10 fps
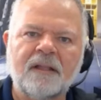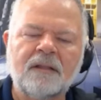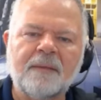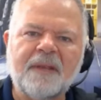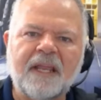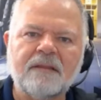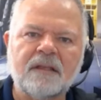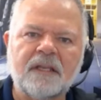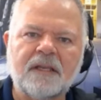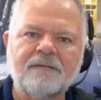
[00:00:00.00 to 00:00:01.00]
eliminate
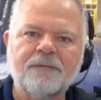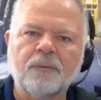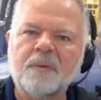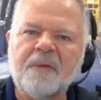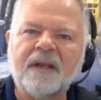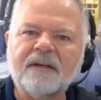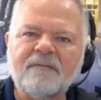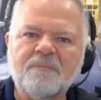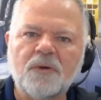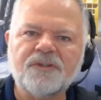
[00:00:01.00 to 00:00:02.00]
the need for
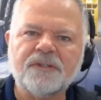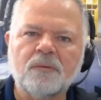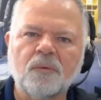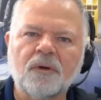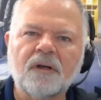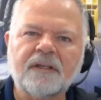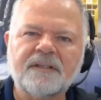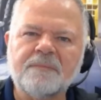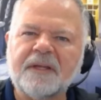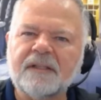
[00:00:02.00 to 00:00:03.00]
repetitive motion work,
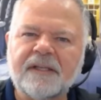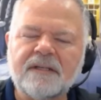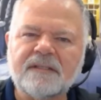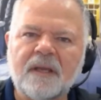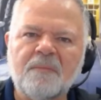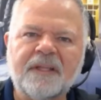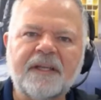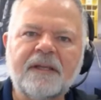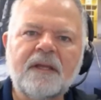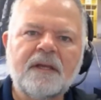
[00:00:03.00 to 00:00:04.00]
typically in
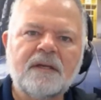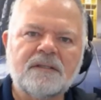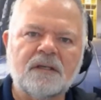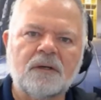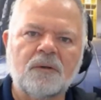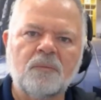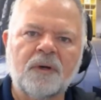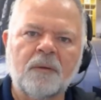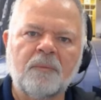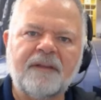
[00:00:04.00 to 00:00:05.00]
assembly. So
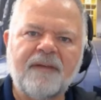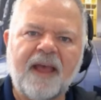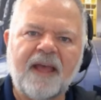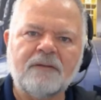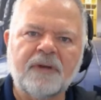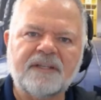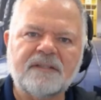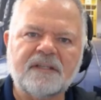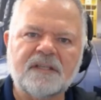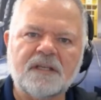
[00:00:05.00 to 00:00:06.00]
where we've had great
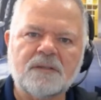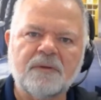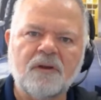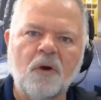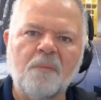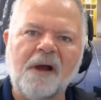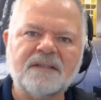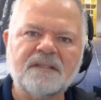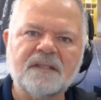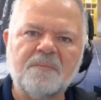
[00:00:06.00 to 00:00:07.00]
success with
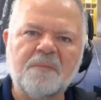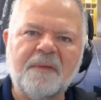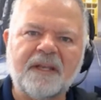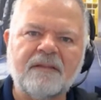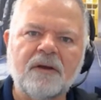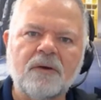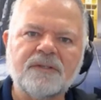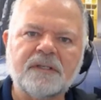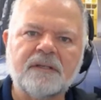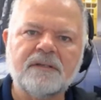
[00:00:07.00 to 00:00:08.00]
cobots is implementing
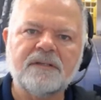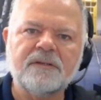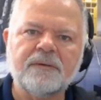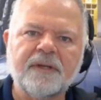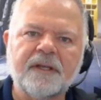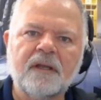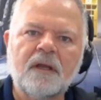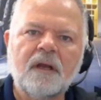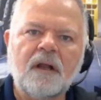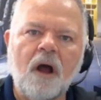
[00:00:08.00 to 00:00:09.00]
those into doing
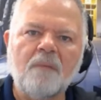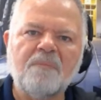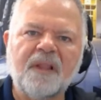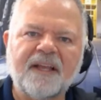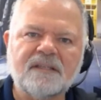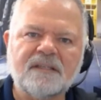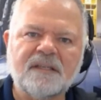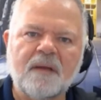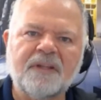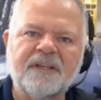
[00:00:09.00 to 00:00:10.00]
complex
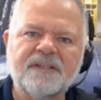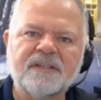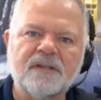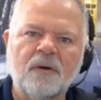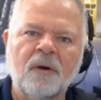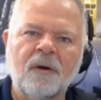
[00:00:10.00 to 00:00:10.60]
assemblies